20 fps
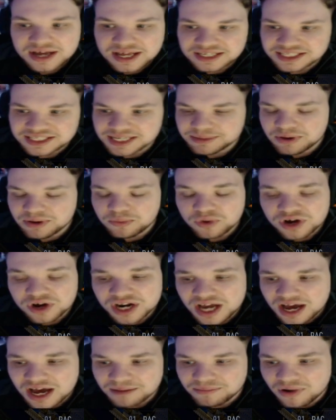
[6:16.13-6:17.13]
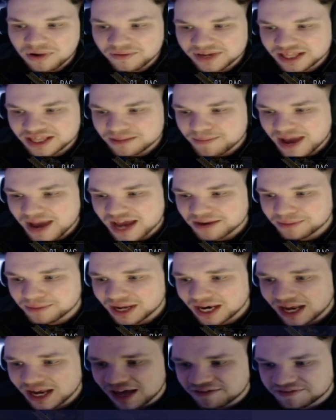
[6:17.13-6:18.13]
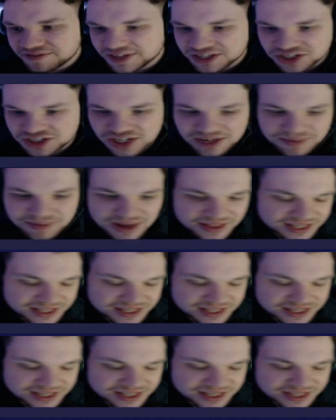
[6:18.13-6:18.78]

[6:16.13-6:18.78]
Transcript: Timo Werner, probably the bane of my life this year, man.